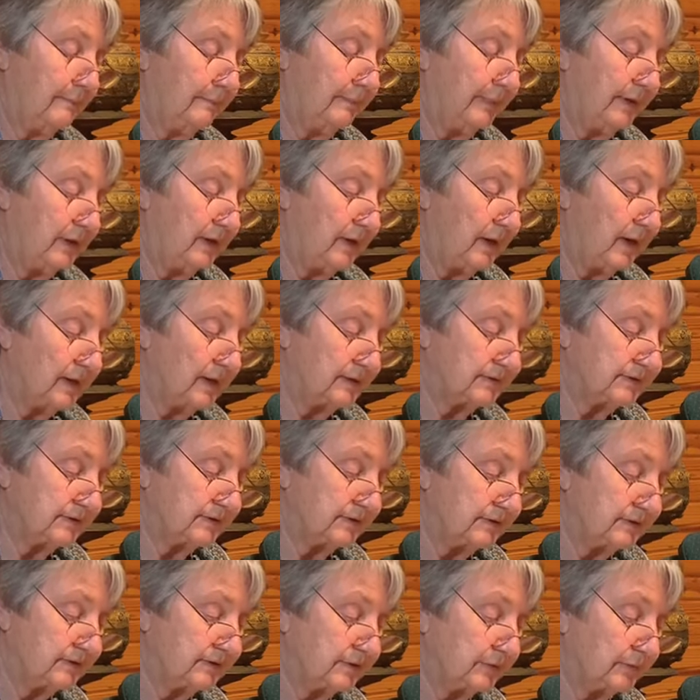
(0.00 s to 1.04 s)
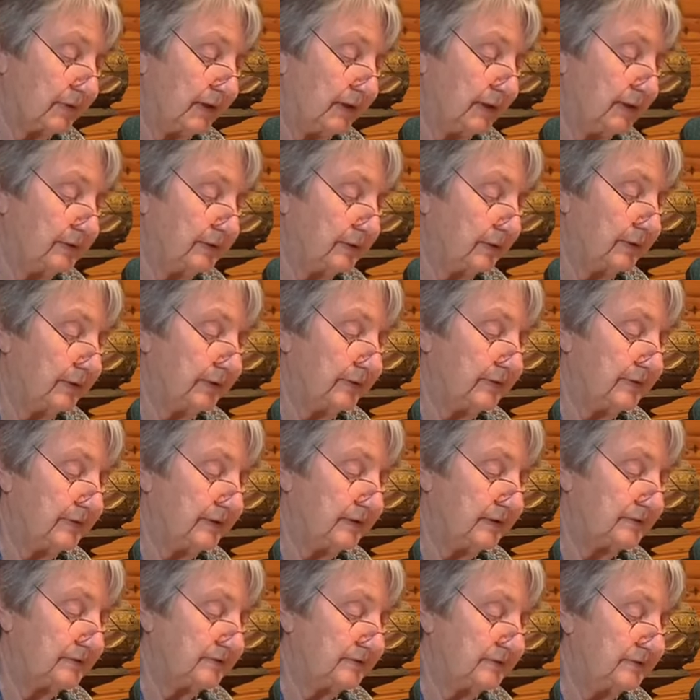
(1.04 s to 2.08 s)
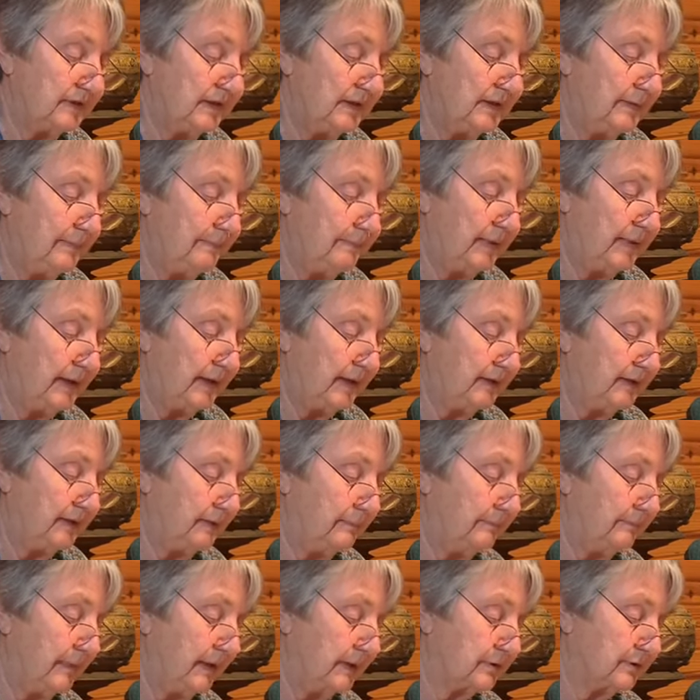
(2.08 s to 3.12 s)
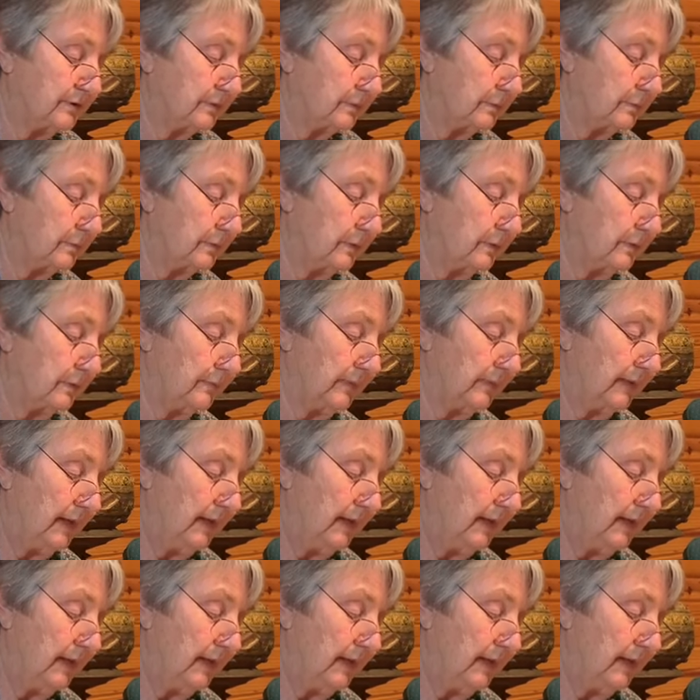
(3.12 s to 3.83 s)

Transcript: Because this great earth is deep and immeasurable,